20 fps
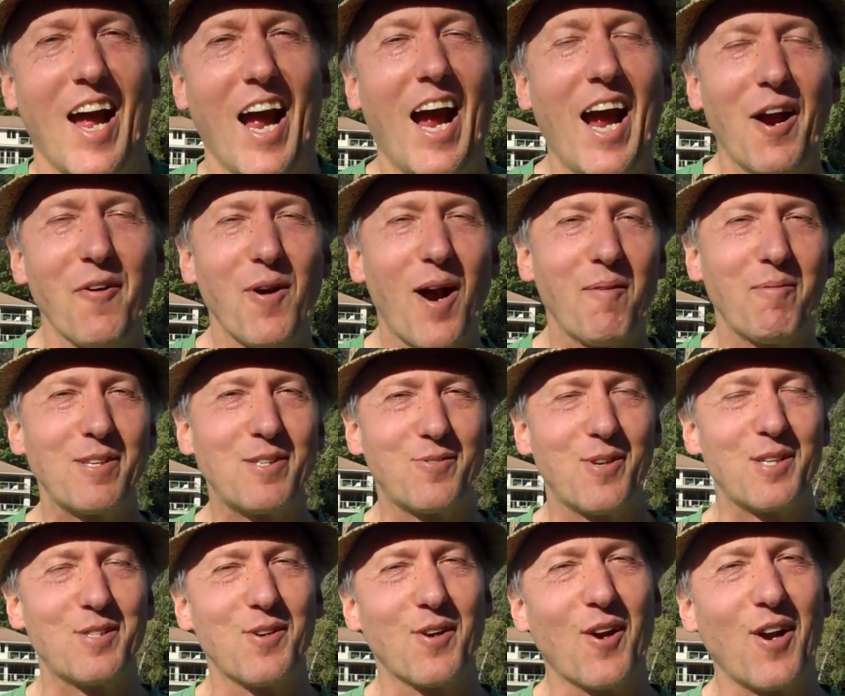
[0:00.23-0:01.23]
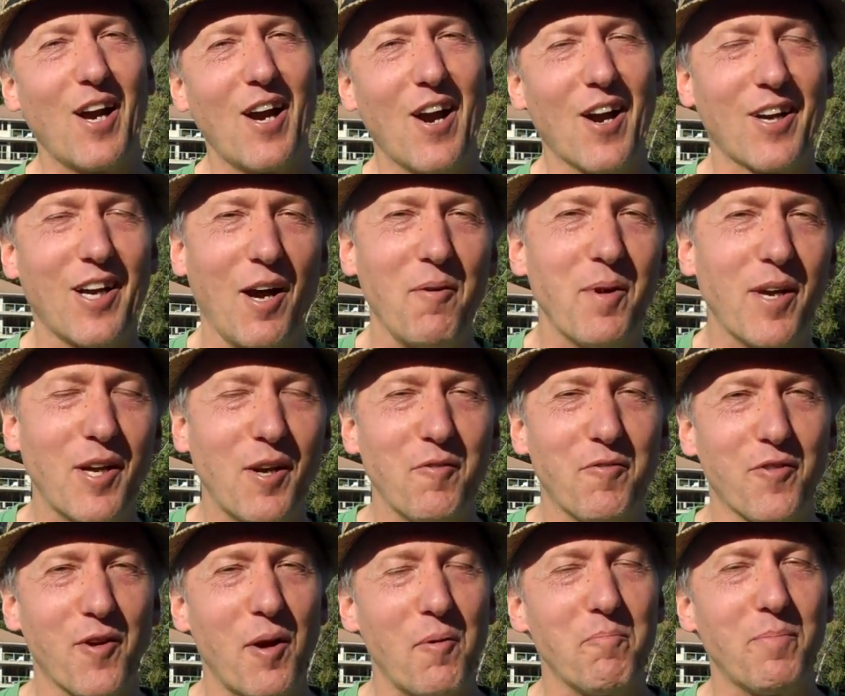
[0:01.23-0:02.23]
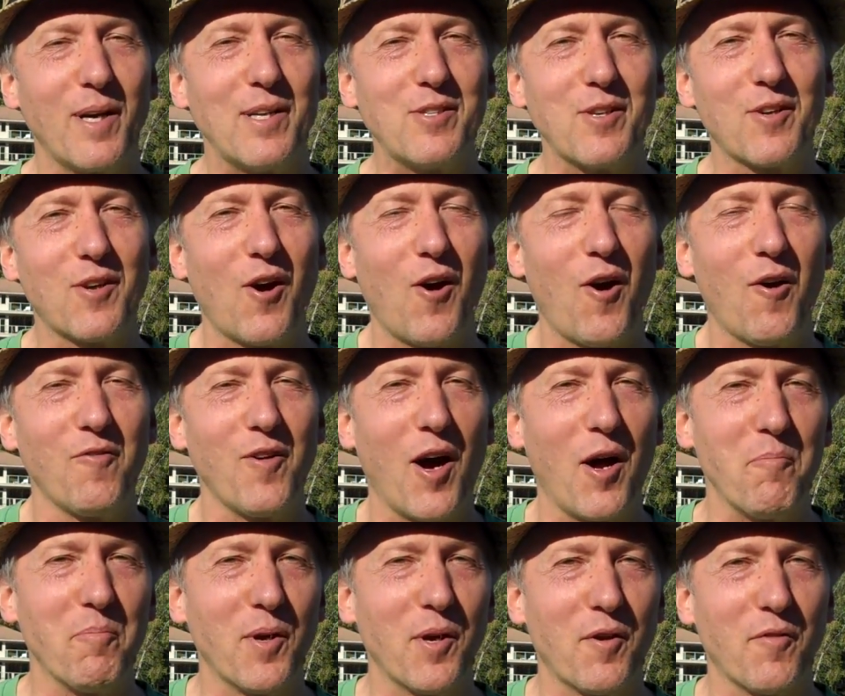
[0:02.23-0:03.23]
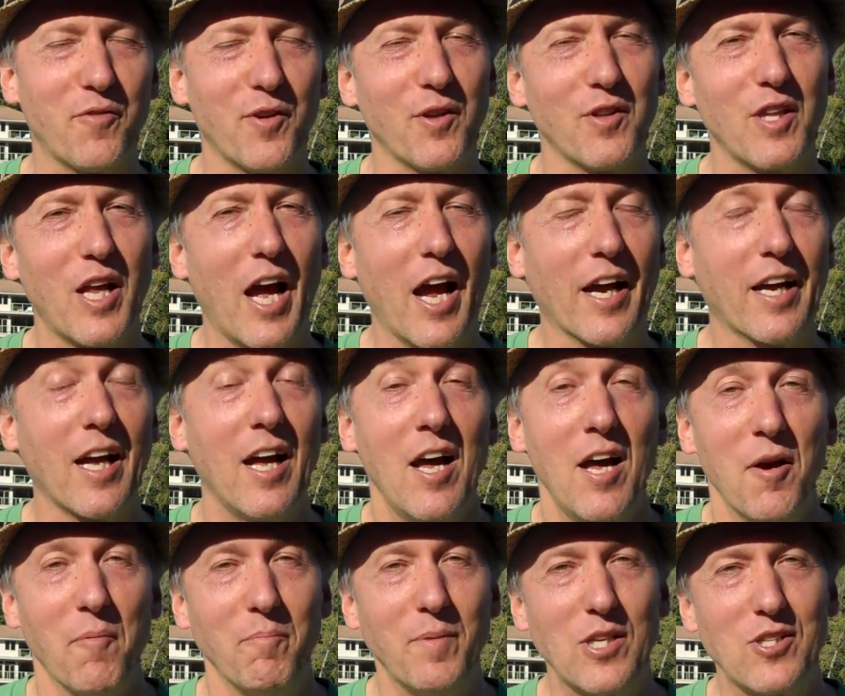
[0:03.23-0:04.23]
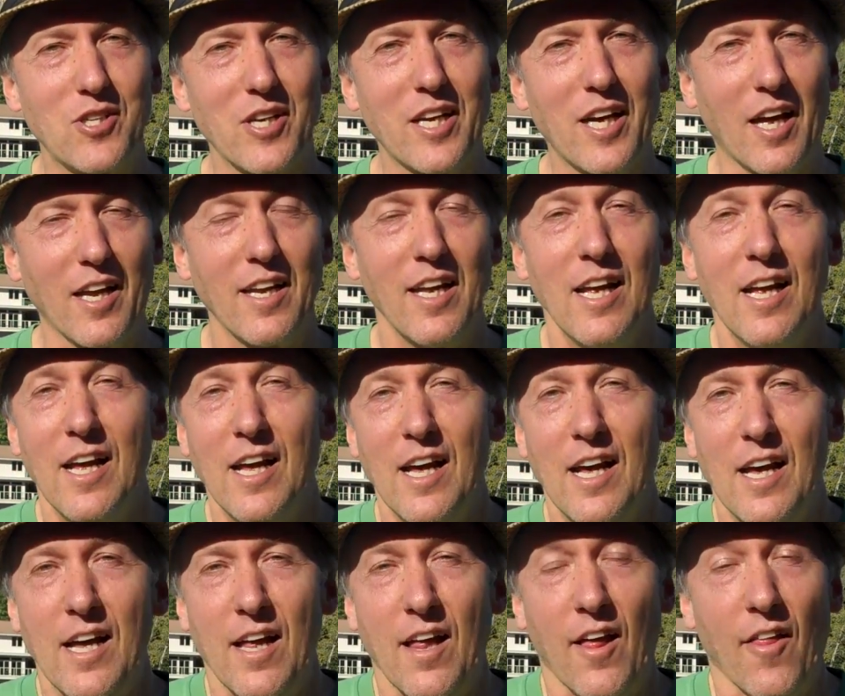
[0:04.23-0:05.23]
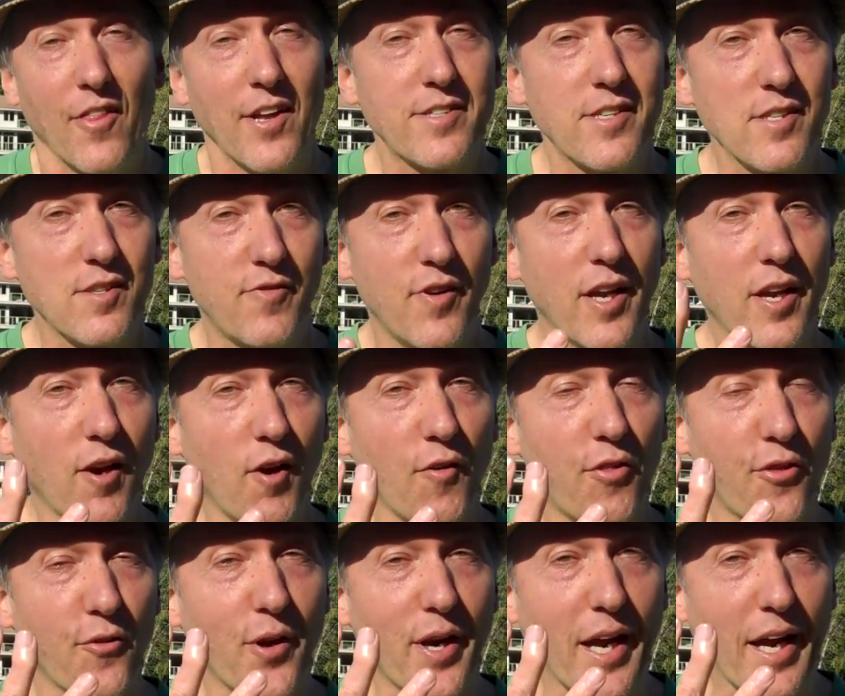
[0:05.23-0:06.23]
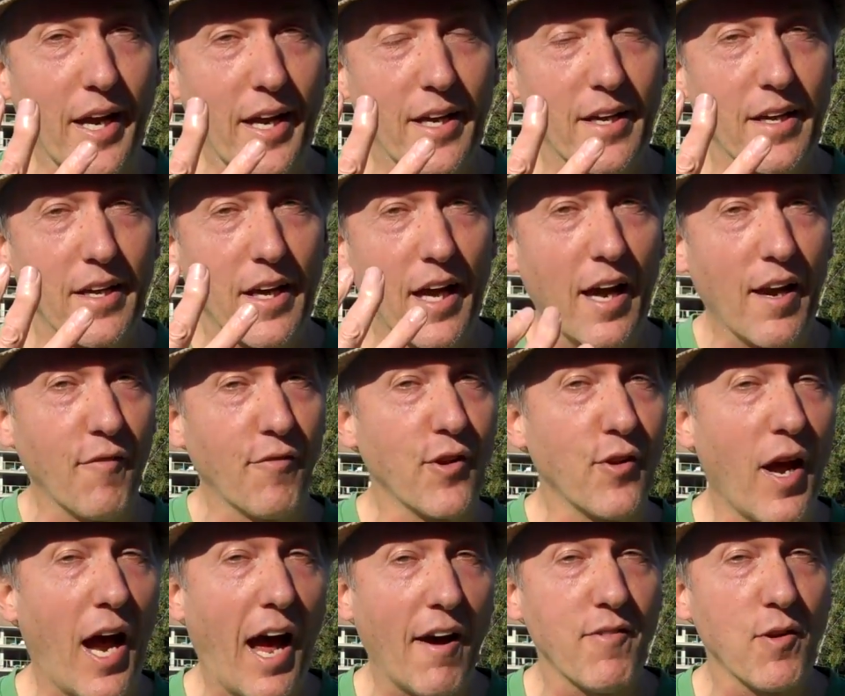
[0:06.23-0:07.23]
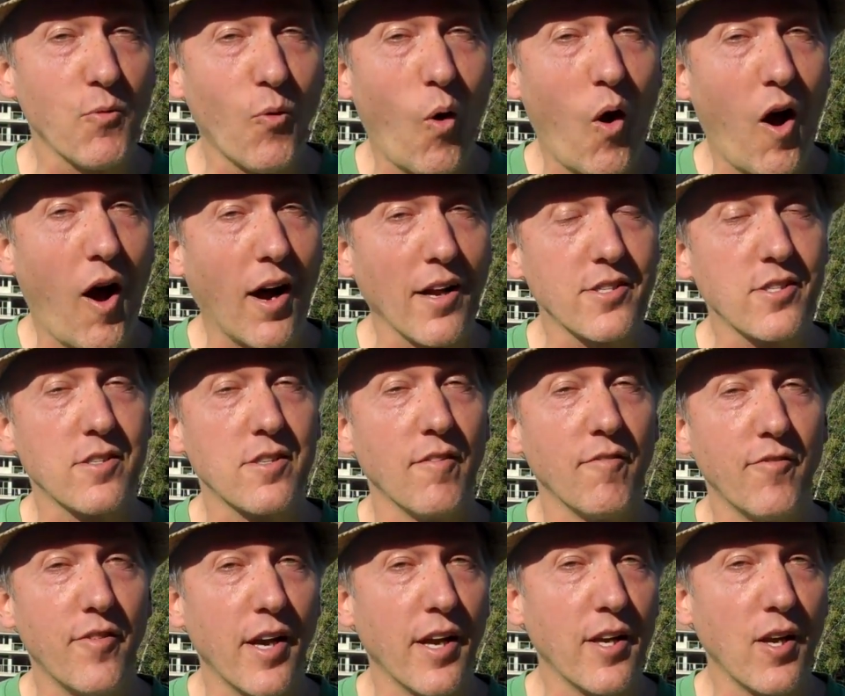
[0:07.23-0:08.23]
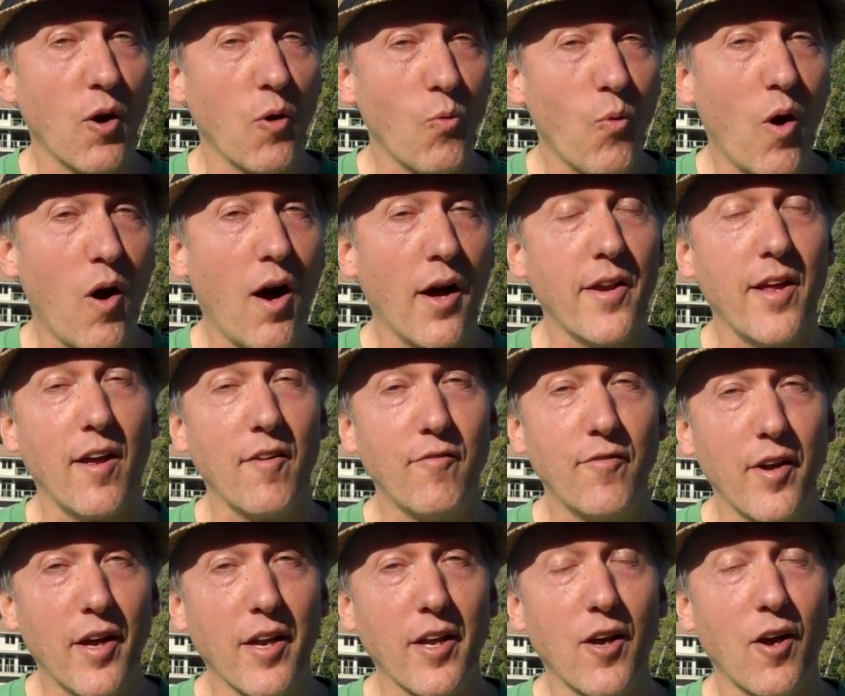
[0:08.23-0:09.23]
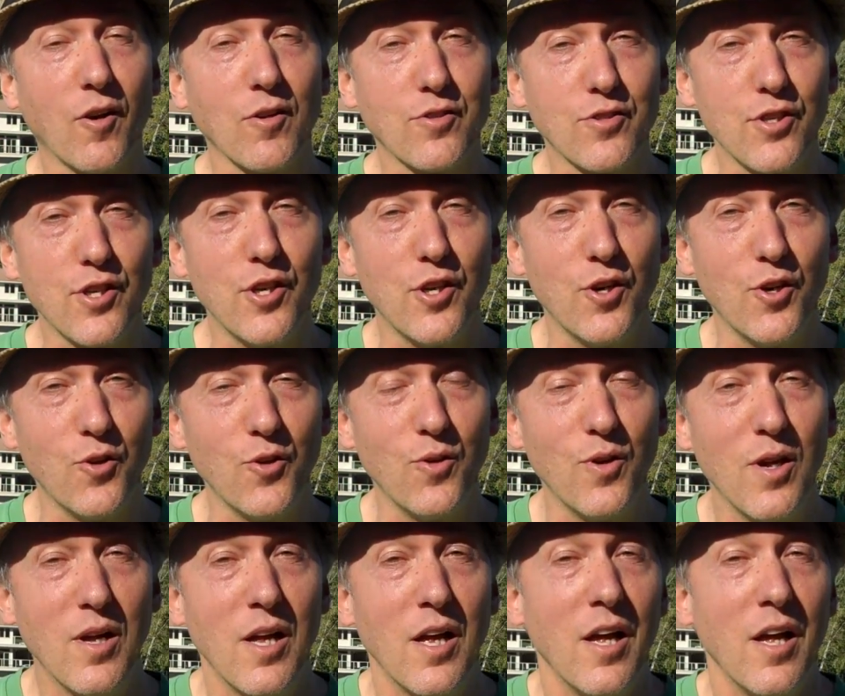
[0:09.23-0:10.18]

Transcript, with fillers: Hey, Robert Stritzinger here, coming to you from Pigeon Cove on beautiful Lake Michigan. This is video three, and if you haven't watched video one and video two,